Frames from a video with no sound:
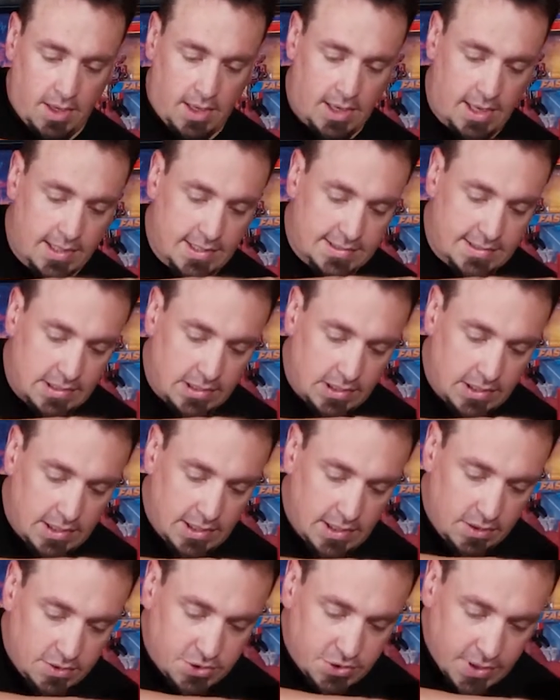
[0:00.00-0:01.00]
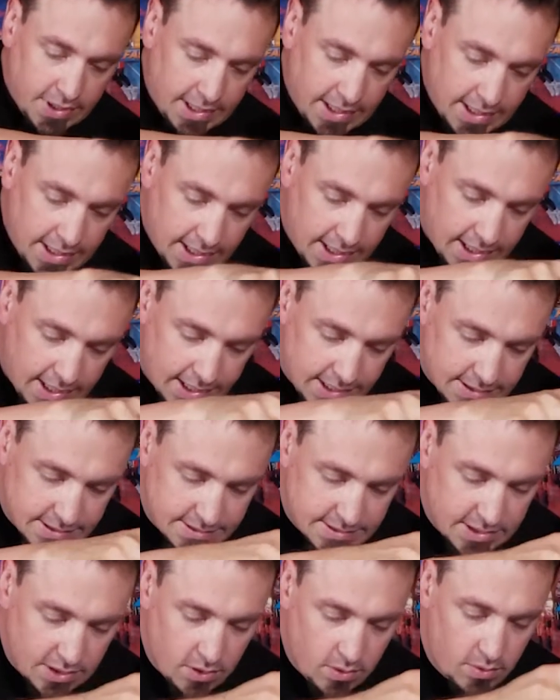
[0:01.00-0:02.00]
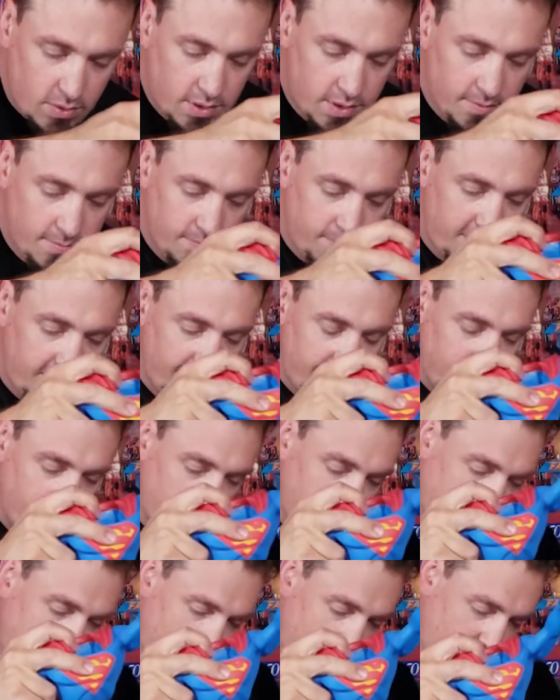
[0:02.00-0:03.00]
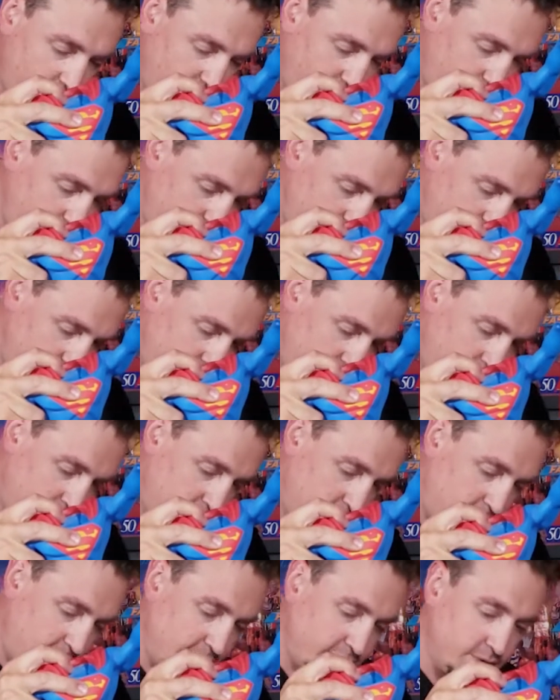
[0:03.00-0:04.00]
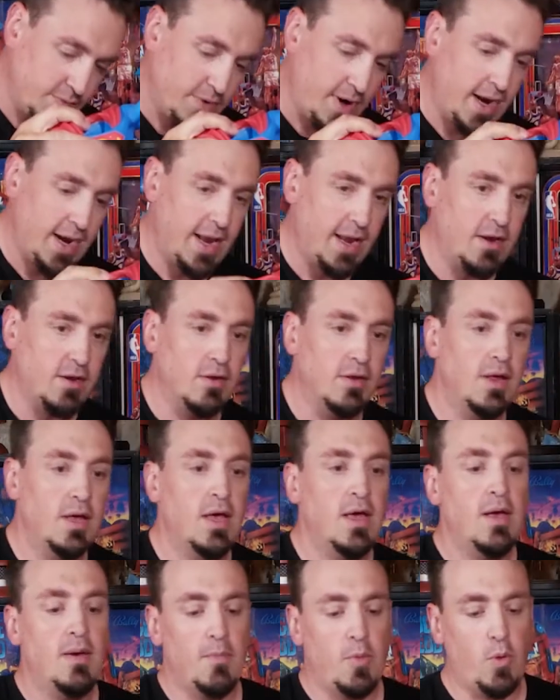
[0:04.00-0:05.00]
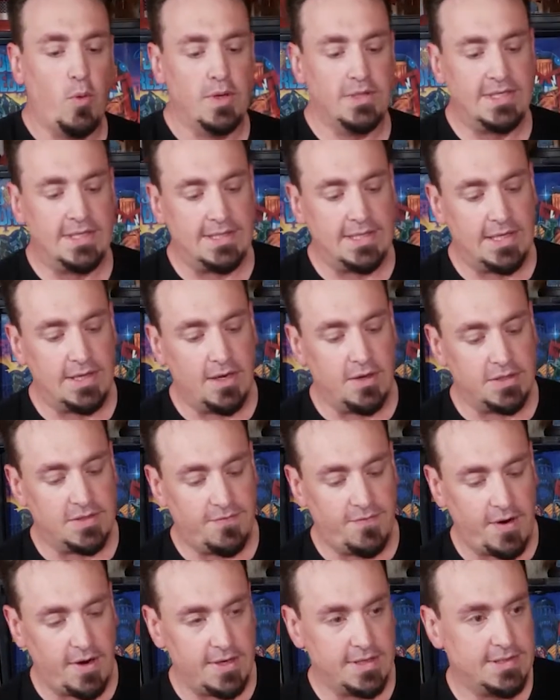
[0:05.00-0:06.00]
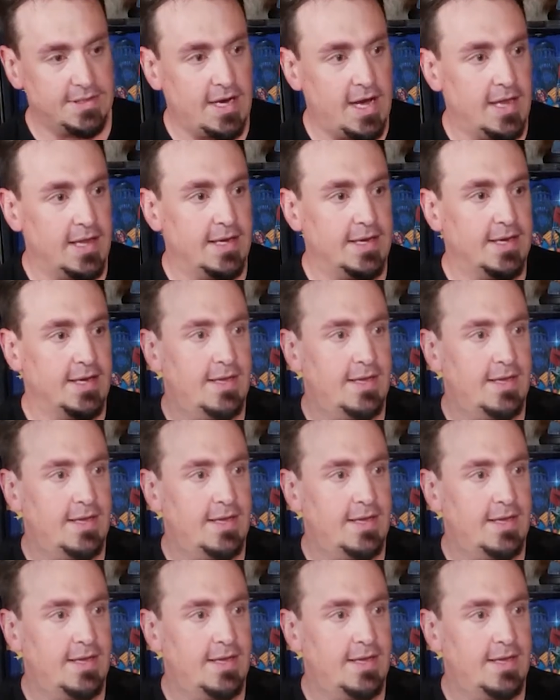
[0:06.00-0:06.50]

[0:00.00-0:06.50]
and it's a little tricky to get in, so be very careful and get the right angle. Once it's in there, it's very solid.